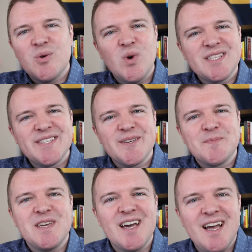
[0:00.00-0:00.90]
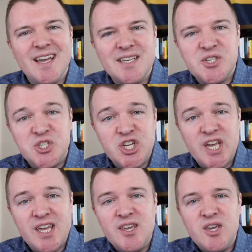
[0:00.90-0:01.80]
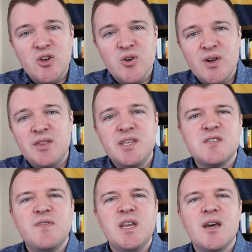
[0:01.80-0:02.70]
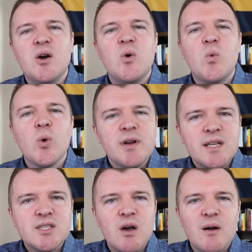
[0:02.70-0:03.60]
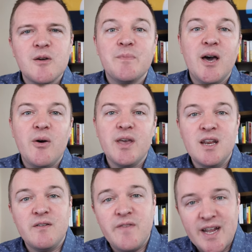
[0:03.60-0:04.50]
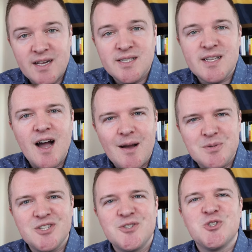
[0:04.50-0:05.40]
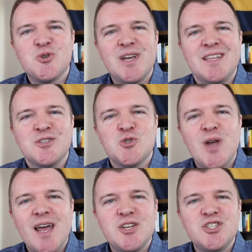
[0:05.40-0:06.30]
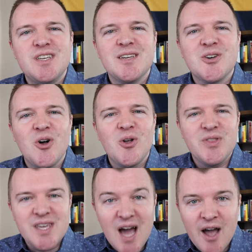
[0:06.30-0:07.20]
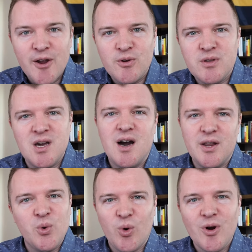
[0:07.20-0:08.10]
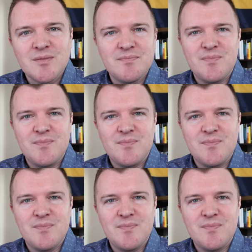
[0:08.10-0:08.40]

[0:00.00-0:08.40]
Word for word: What's up guys, Jake here. In this video, we're gonna talk about an advanced options trading strategy called the Iron Condor.